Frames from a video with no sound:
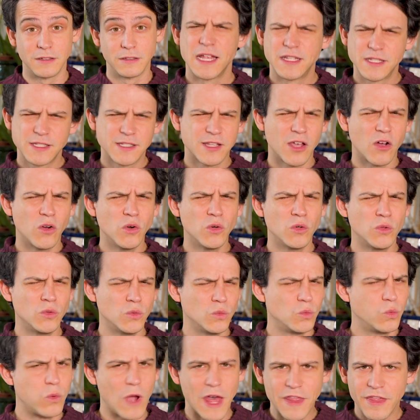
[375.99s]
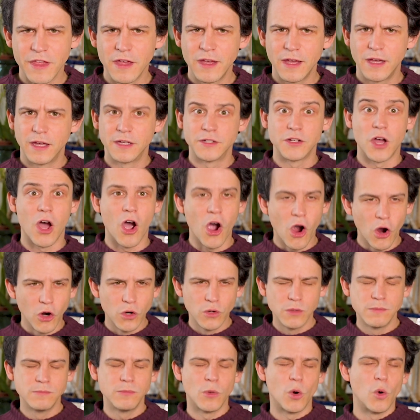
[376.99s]
And so, whether at
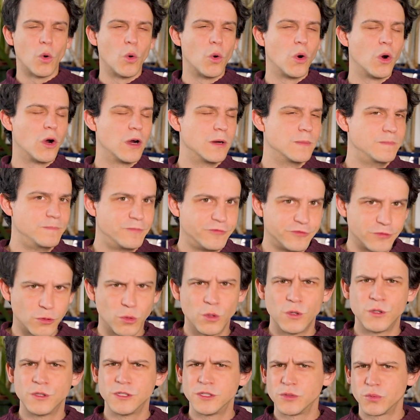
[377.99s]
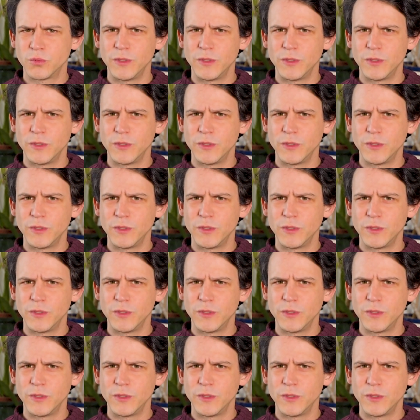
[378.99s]
home or abroad,